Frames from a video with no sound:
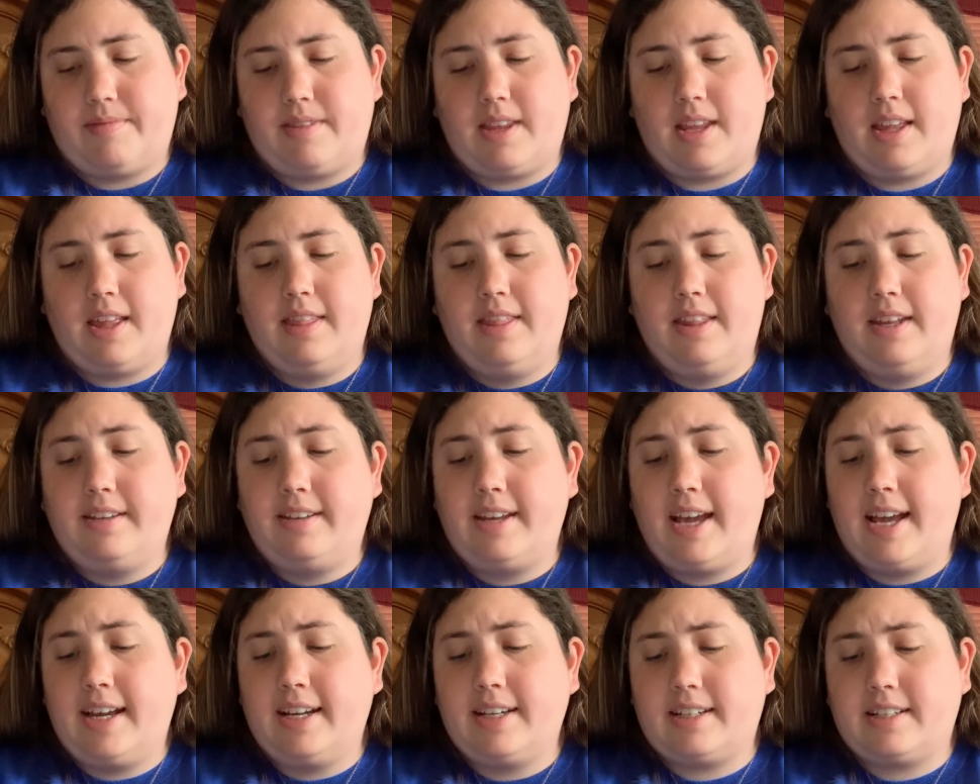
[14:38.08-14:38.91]
The
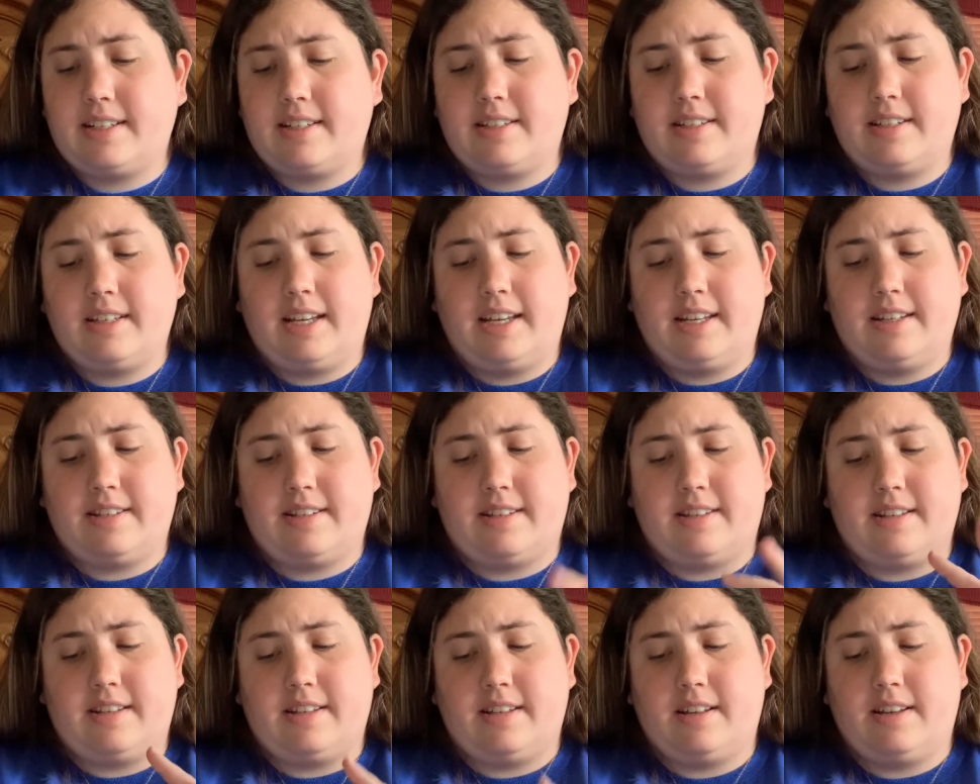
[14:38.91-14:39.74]
text is
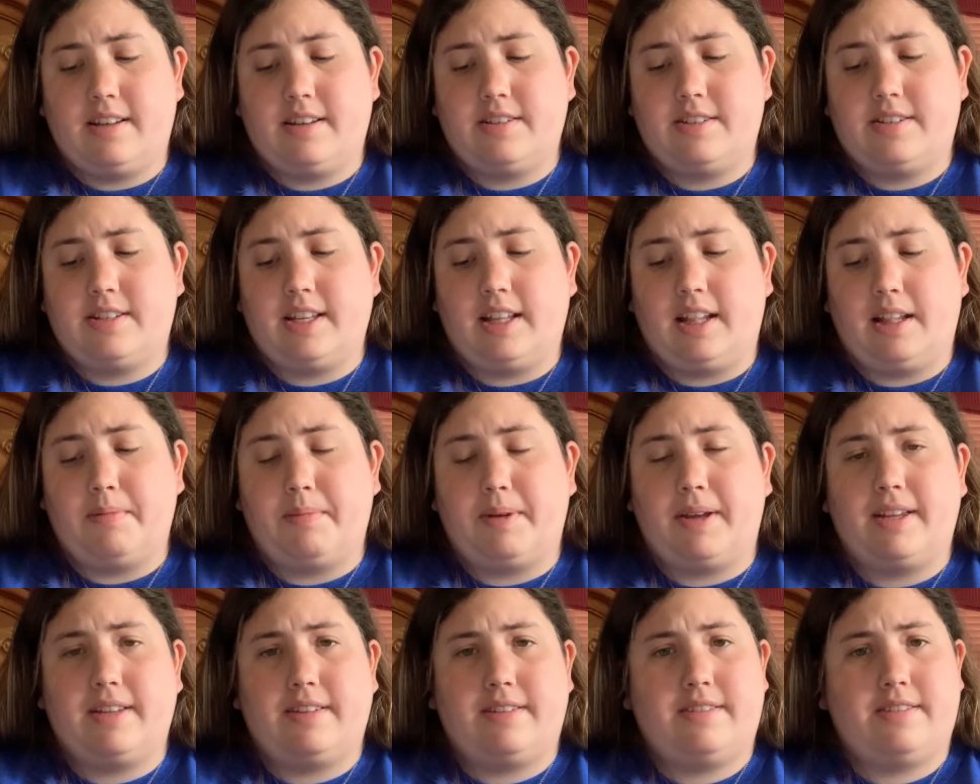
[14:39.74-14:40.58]
the
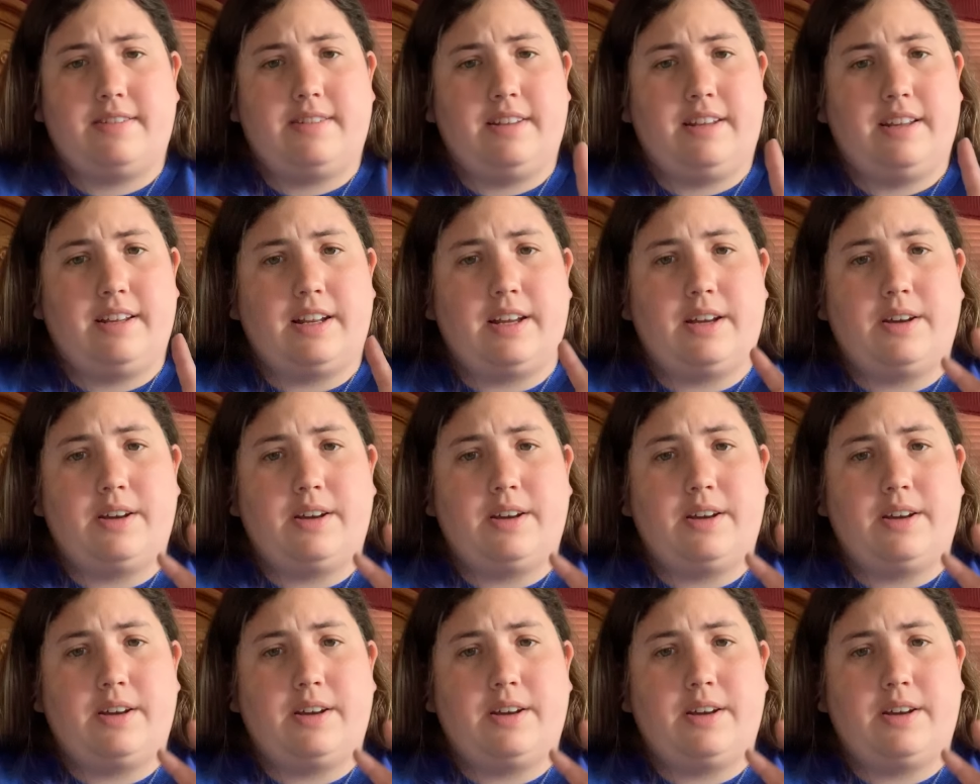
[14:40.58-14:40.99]
syllabus, you